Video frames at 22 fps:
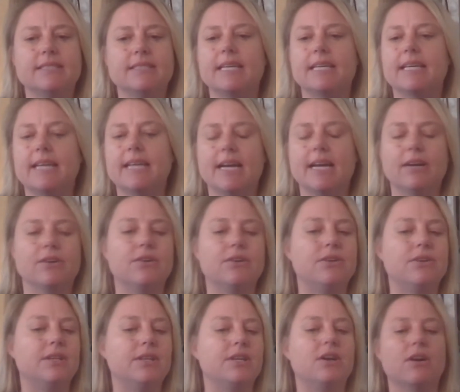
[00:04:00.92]
like
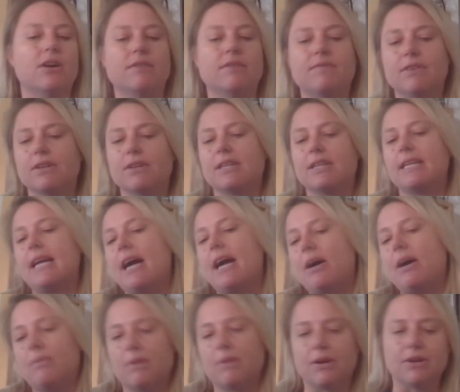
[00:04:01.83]
Carroll and Hartford and
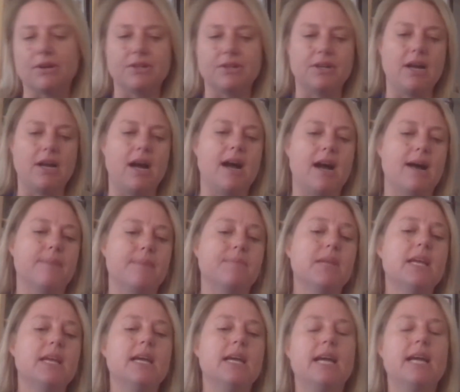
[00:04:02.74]
Howard,
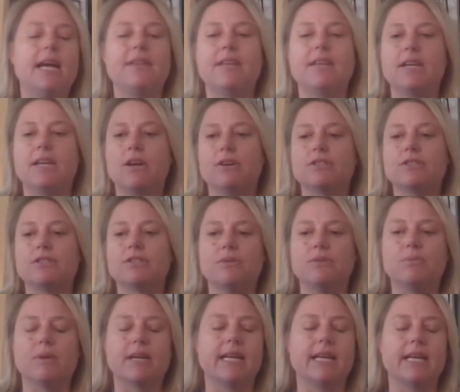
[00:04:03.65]
and then also
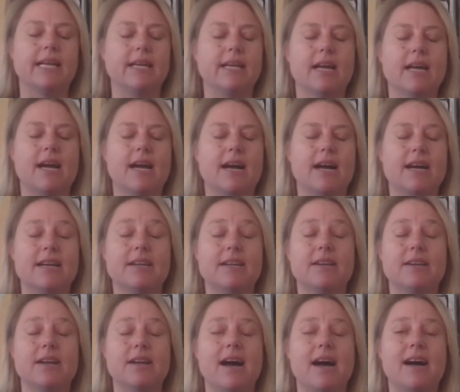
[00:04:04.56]
working
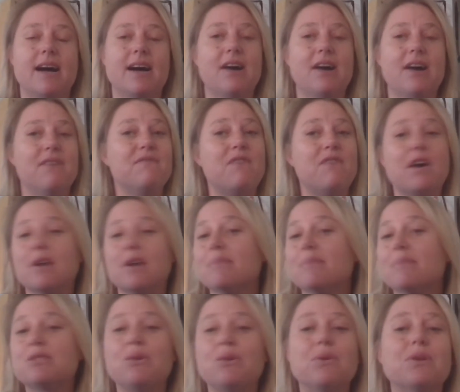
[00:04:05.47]
on a
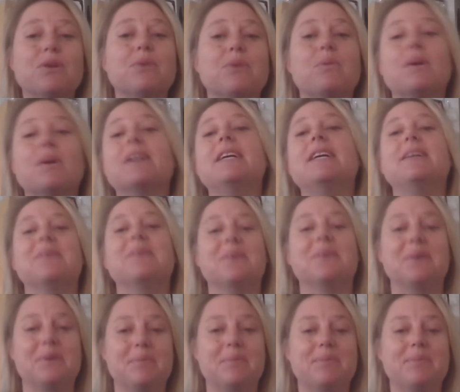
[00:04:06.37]
farm solar working
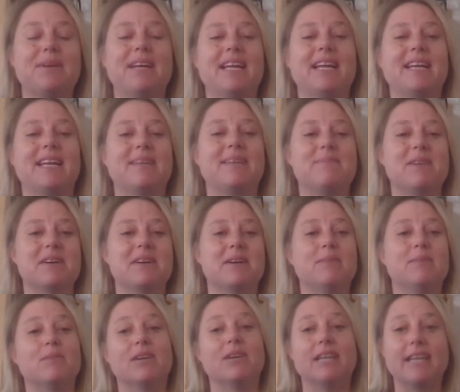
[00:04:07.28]
group in
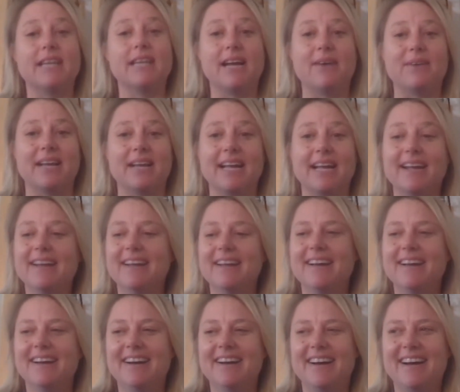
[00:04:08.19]
Montgomery County.
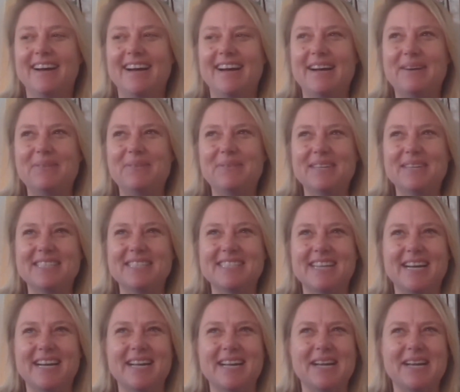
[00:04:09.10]
Which
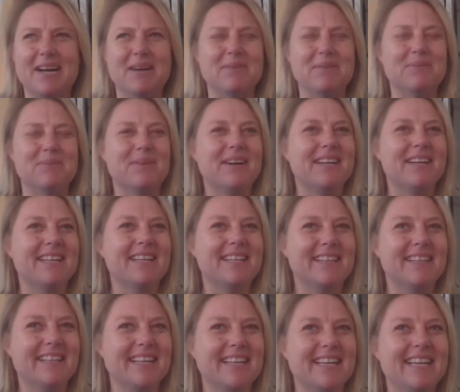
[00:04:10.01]
I
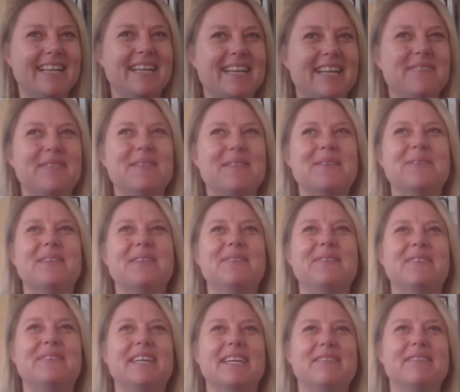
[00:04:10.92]
ironically, even though
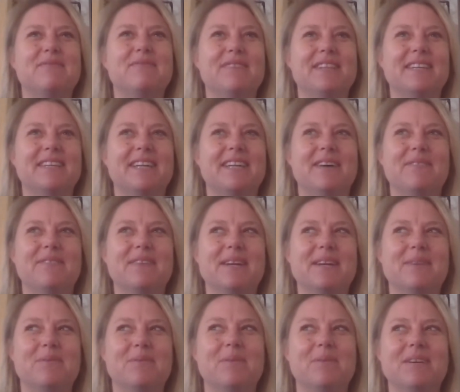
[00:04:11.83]
living in
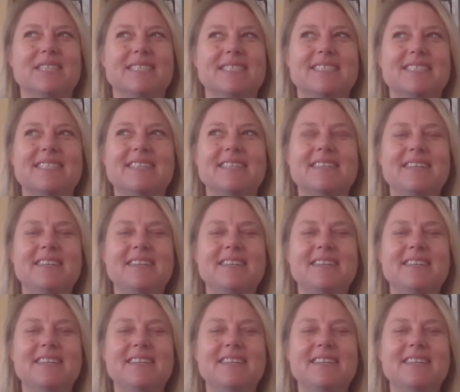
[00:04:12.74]
Philadelphia, was